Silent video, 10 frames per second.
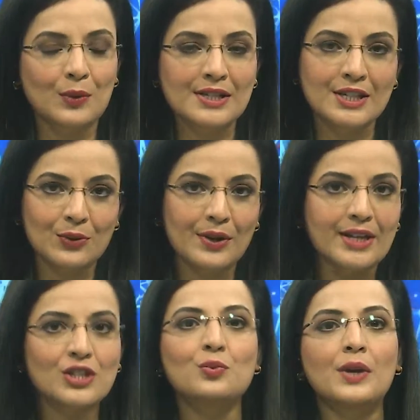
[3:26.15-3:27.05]
We'll see you
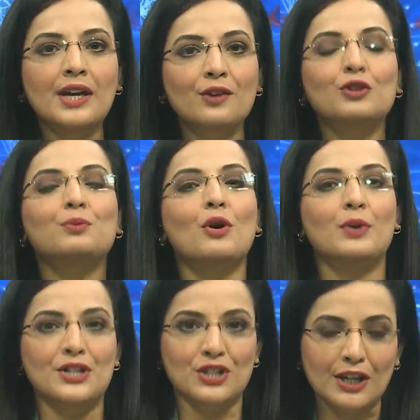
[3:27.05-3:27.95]
next week with more
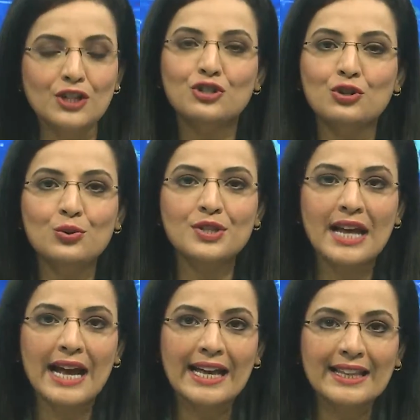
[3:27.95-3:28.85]
raging issues
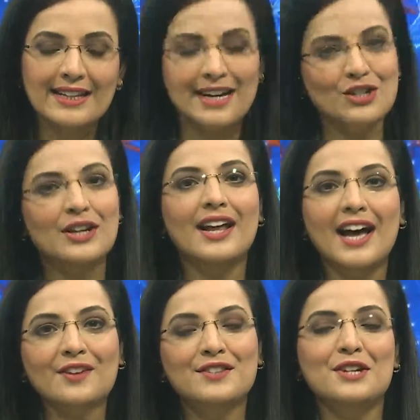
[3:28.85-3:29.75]
that touch our
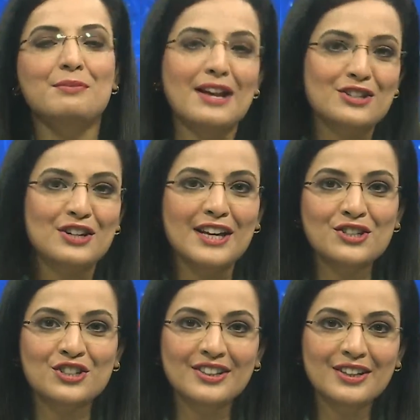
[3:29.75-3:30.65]
lives and
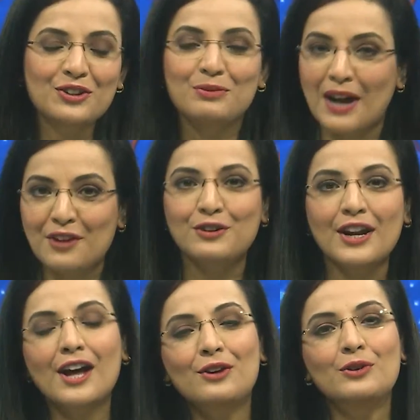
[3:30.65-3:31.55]
imagination. Goodbye for
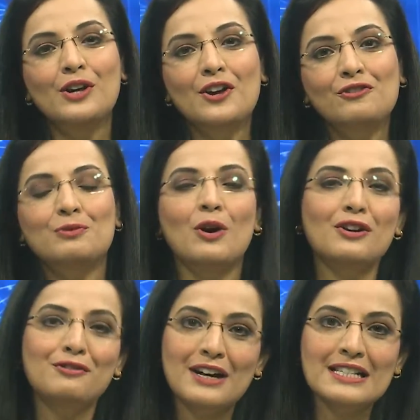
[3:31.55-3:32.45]
now. From all
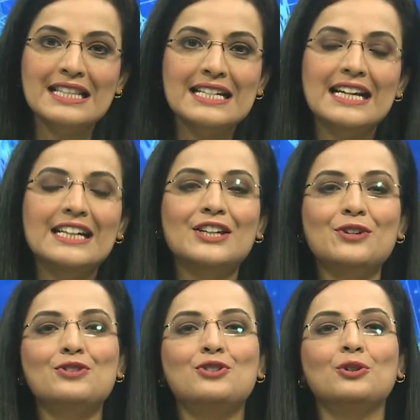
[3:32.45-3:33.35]
of us in the Delhi
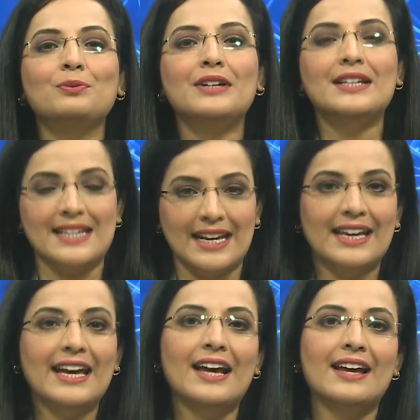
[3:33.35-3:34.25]
newsroom, take
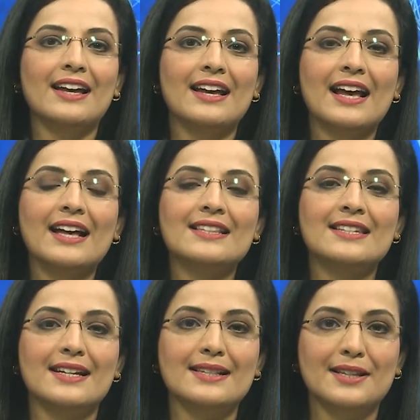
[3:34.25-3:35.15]
care and
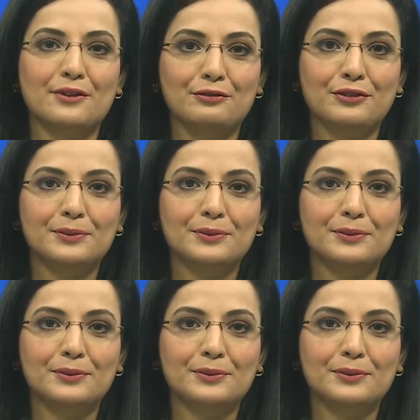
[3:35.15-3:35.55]
stay safe.